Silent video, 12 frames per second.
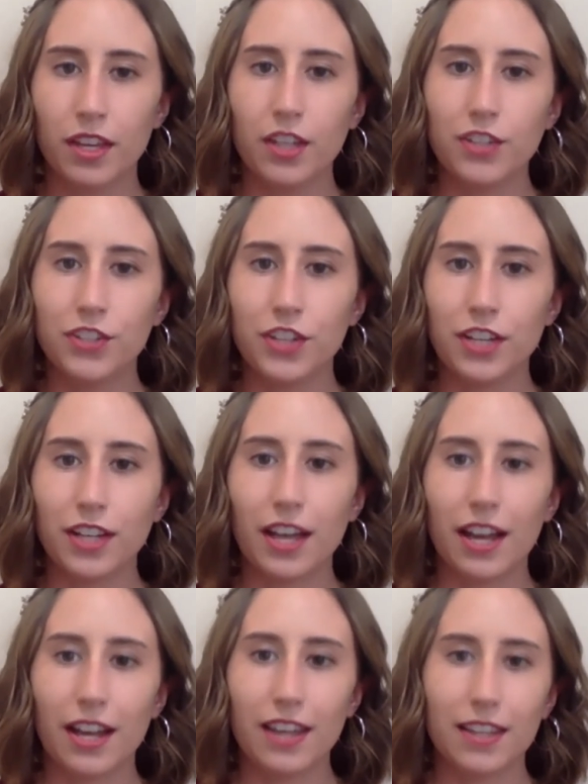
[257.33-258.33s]
She and
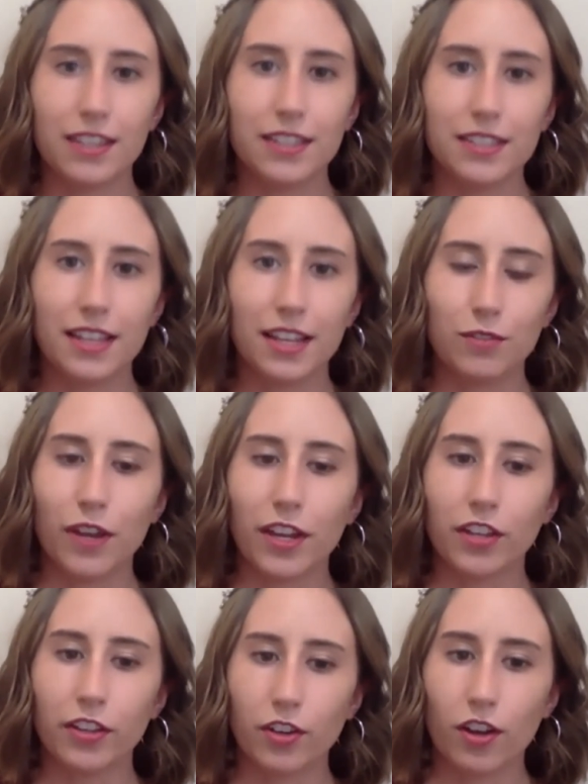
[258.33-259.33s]
I then stayed in
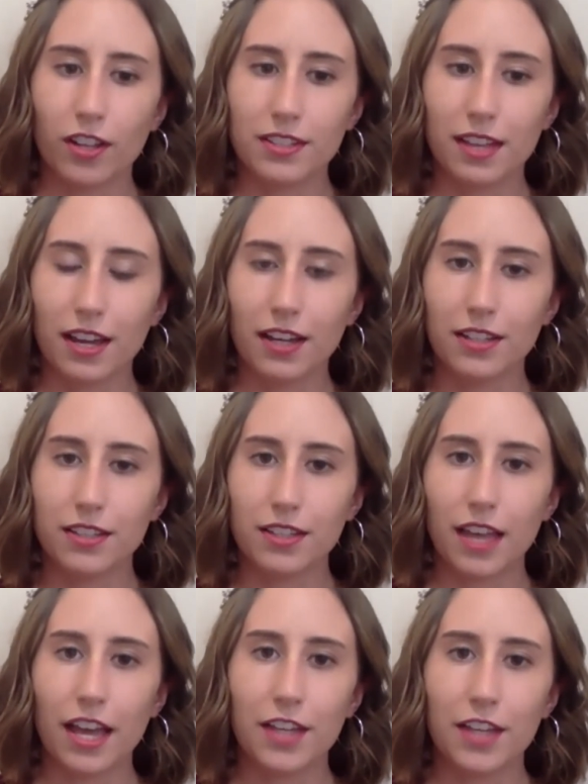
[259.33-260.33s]
regular contact
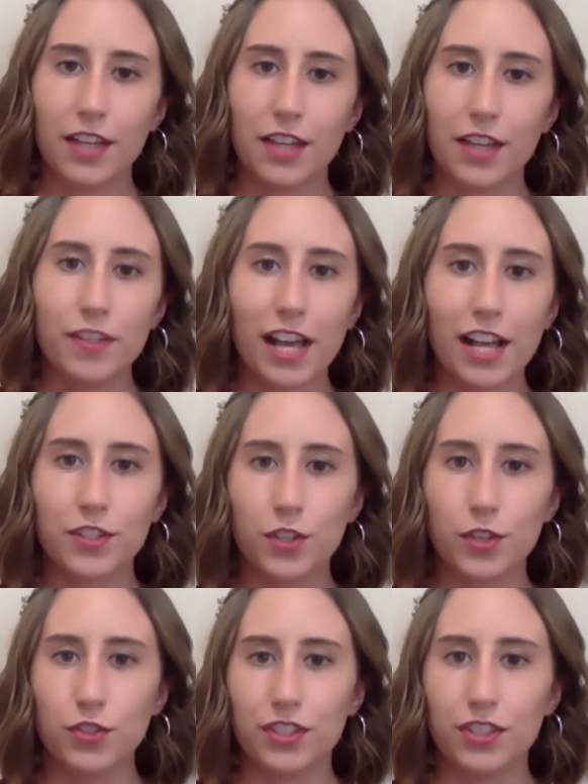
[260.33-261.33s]
as Morva's
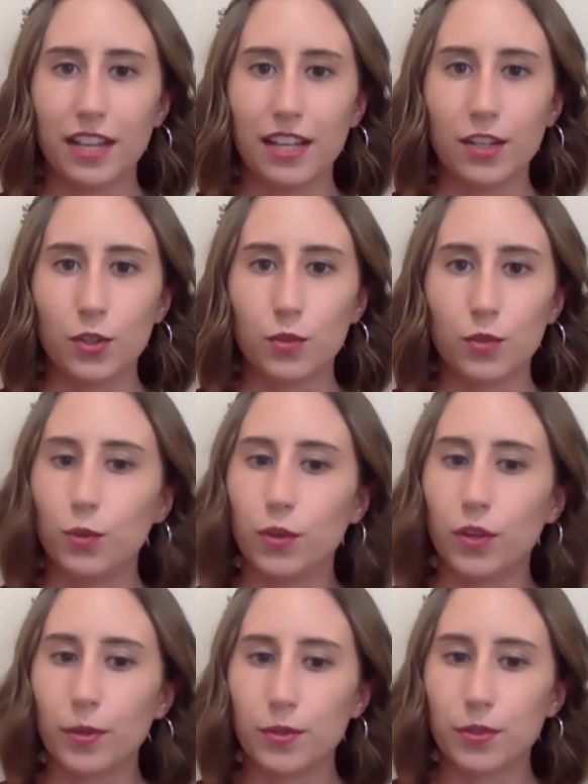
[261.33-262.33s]
execution date grew
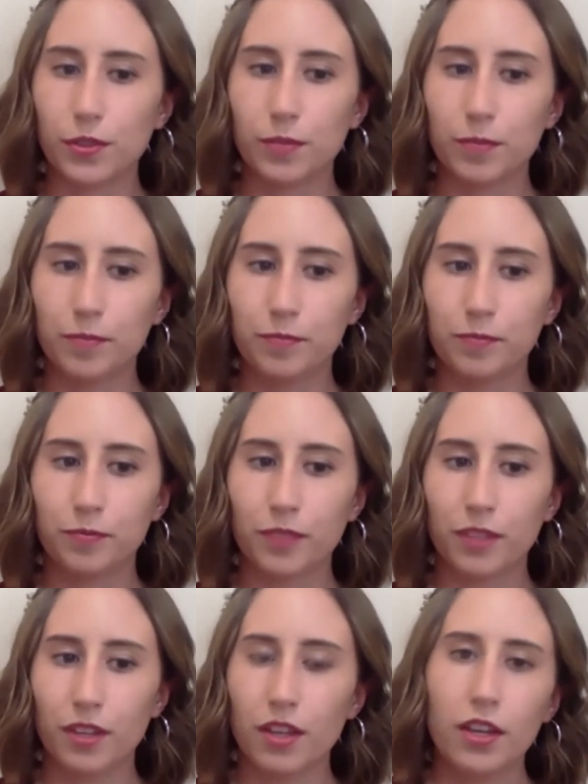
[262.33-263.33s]
closer.
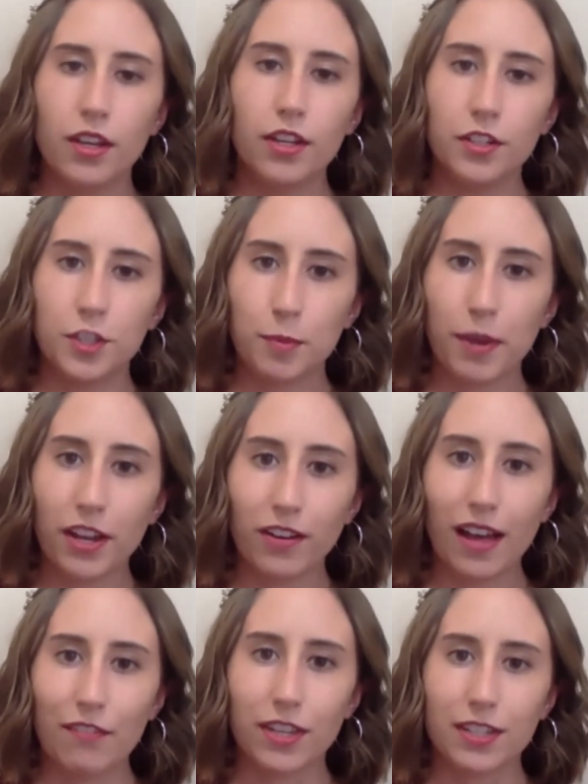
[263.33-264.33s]
Despite our
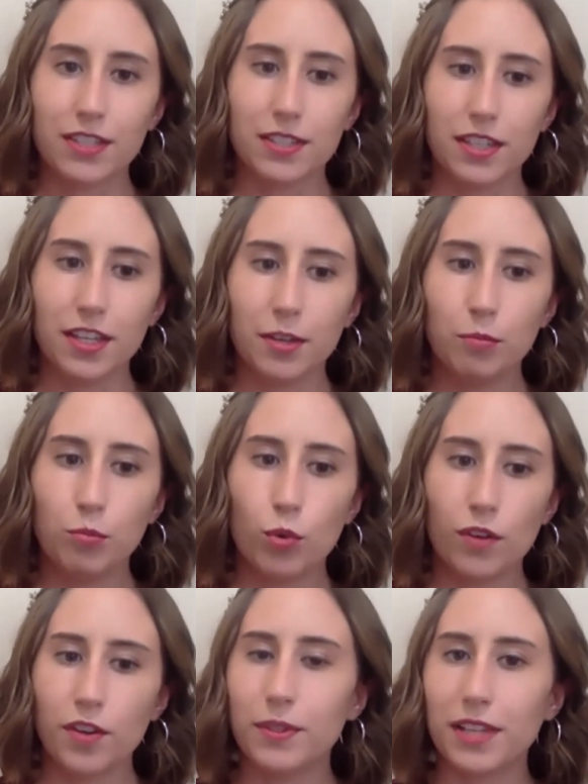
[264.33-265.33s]
advocacy,
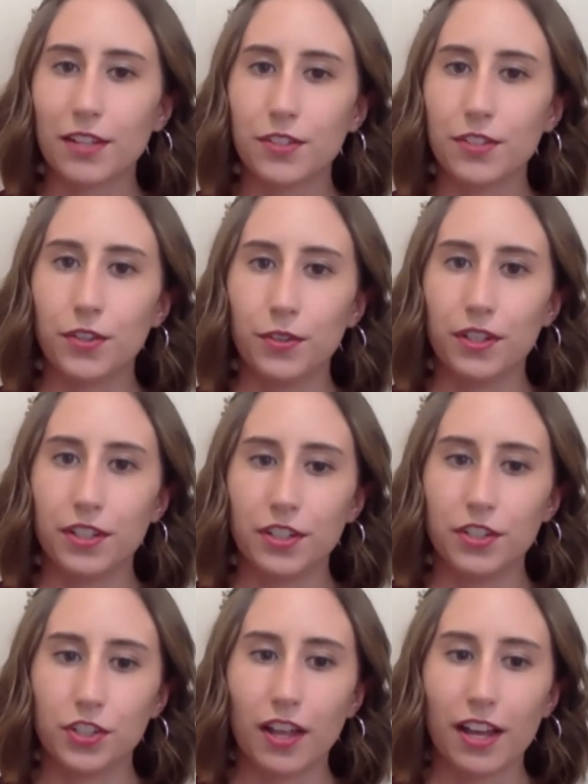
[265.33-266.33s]
Morva was executed in
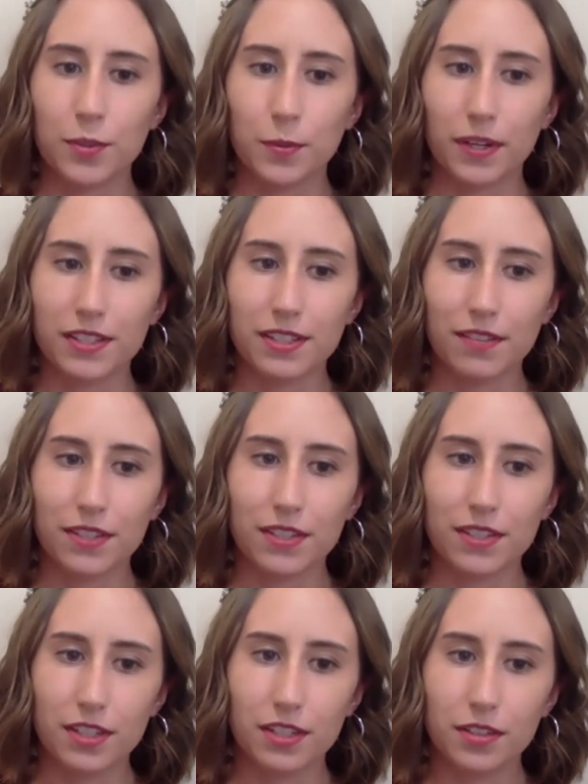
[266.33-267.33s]
July
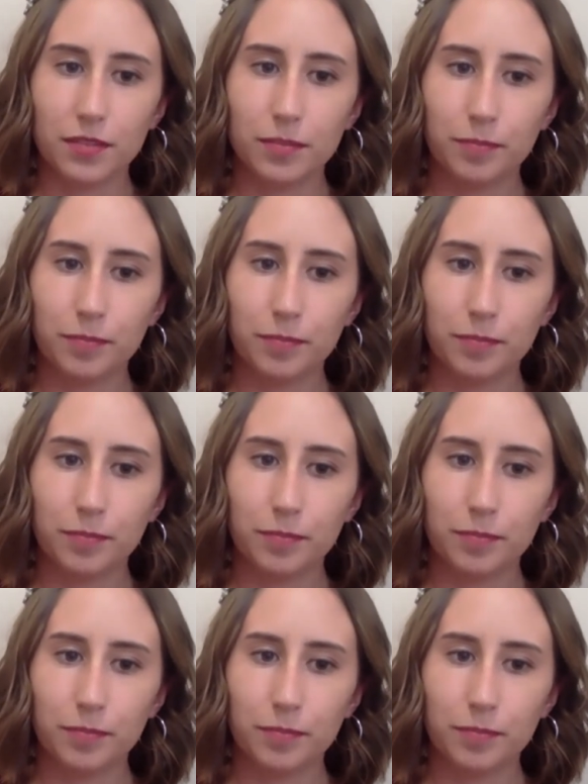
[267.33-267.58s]
2017.